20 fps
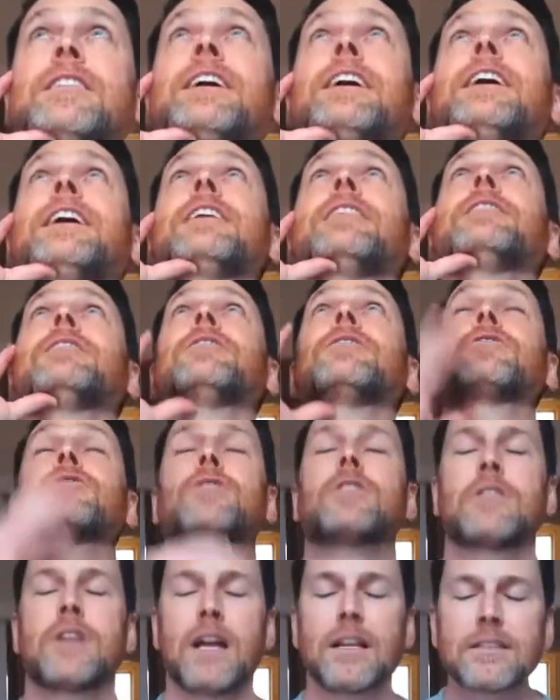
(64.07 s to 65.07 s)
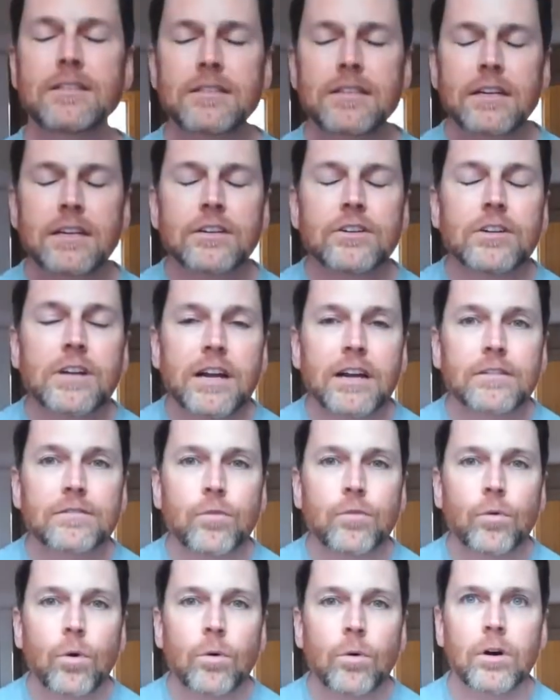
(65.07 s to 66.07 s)
the head. So you're not sticking your neck
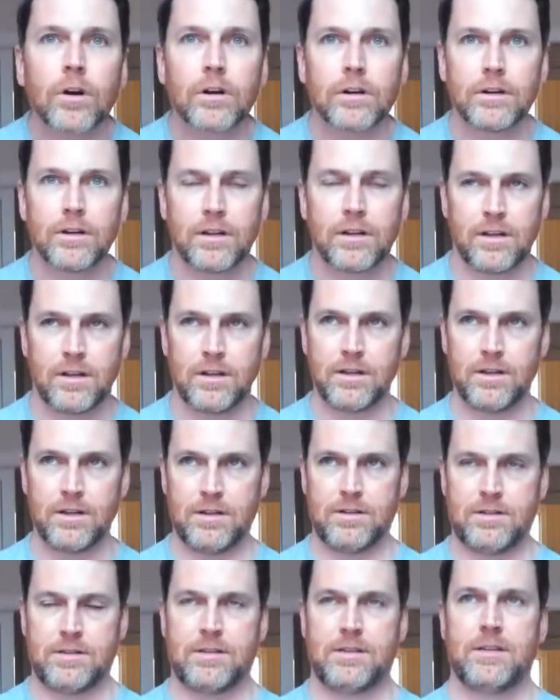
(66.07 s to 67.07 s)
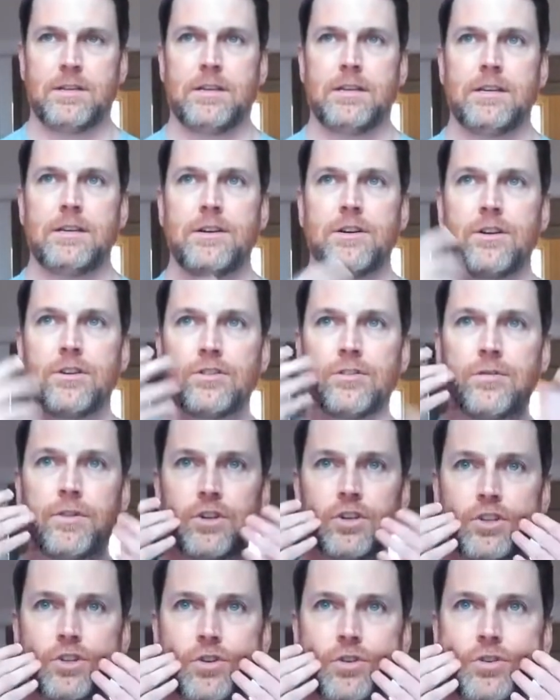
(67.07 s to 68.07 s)
forward. Ears over
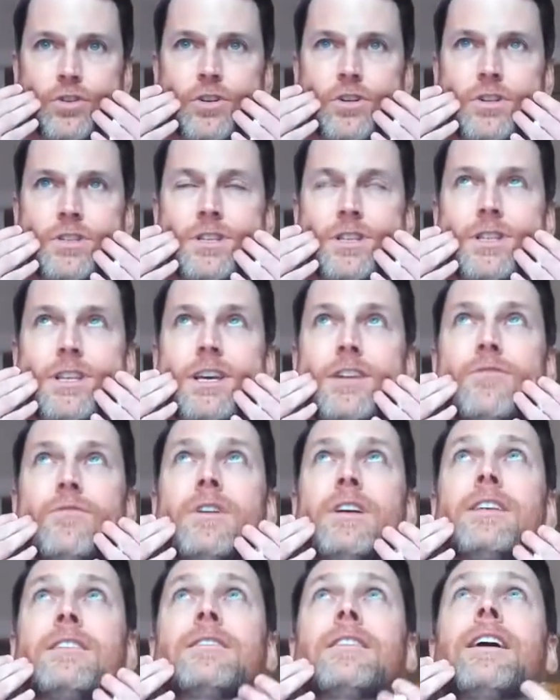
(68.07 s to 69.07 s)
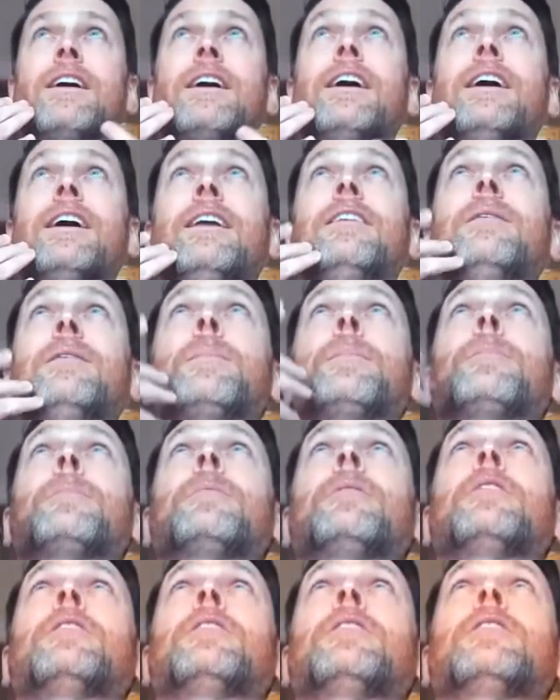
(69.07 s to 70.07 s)
your shoulders, then raise the head.
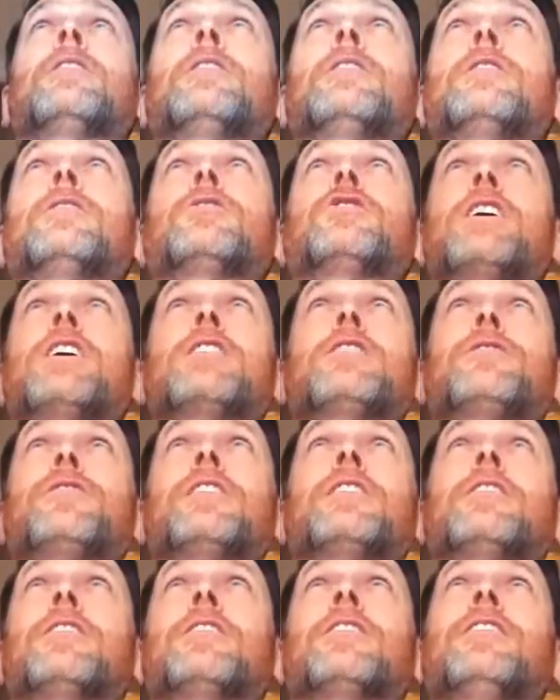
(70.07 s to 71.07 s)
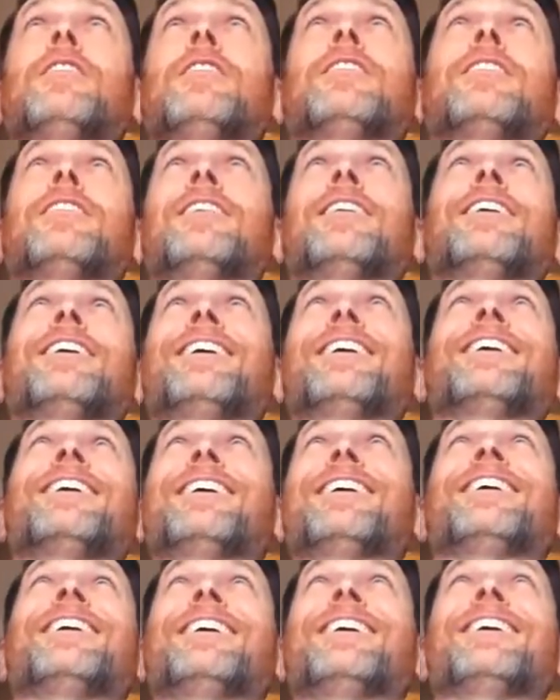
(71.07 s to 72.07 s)
Shake the finger.
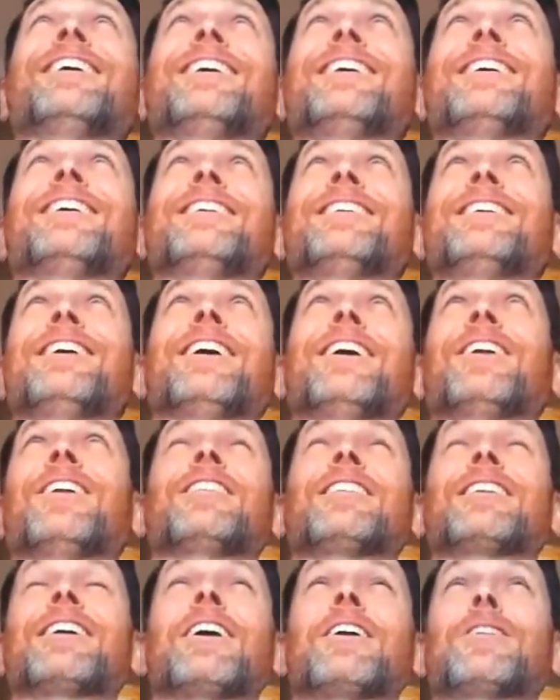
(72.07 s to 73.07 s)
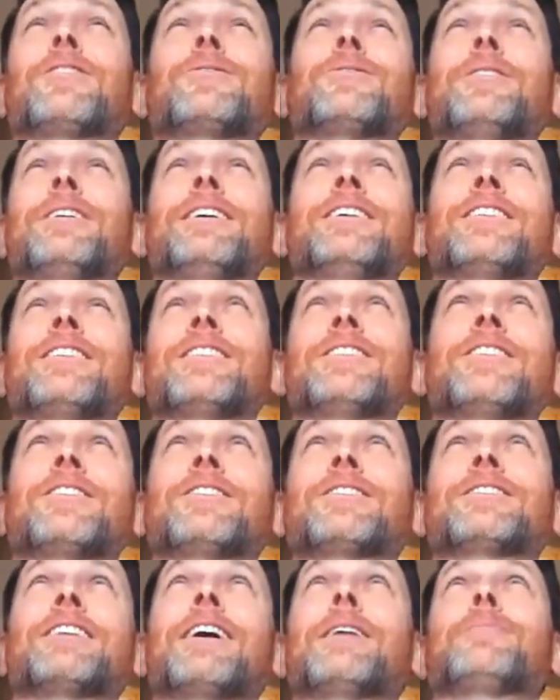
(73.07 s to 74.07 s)
Yell on the count of three. You're going to yell,
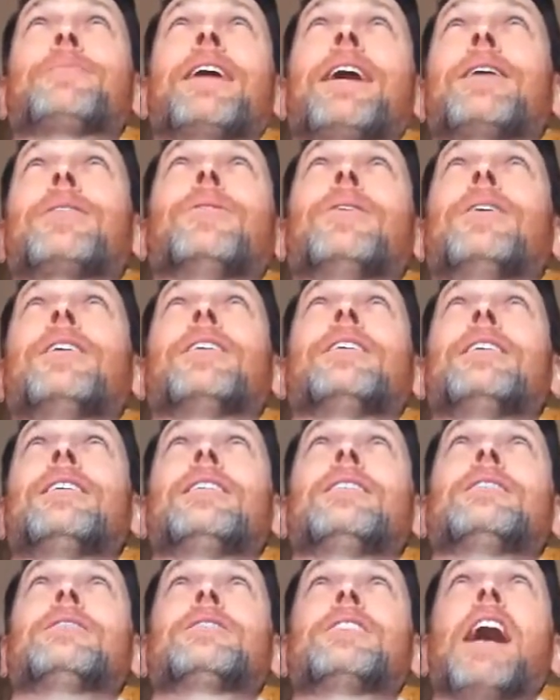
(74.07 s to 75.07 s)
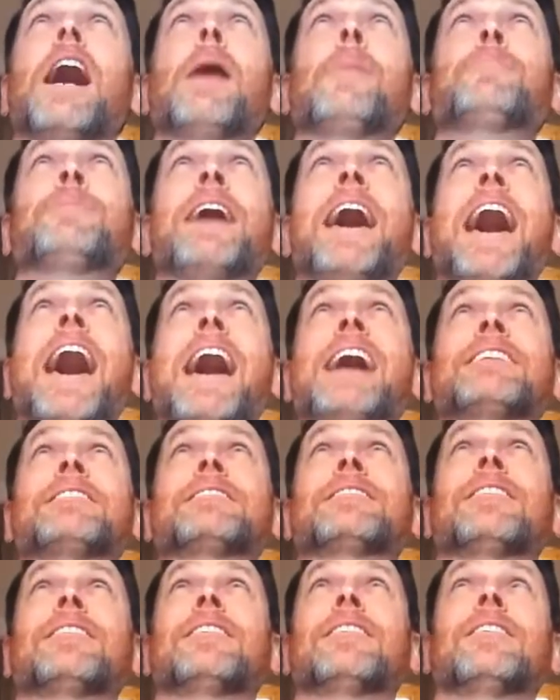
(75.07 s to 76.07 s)
stop that. Stop
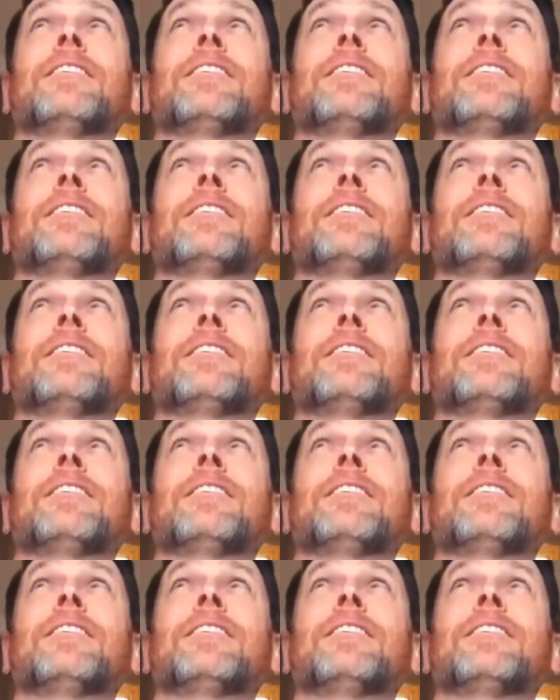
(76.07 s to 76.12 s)
that!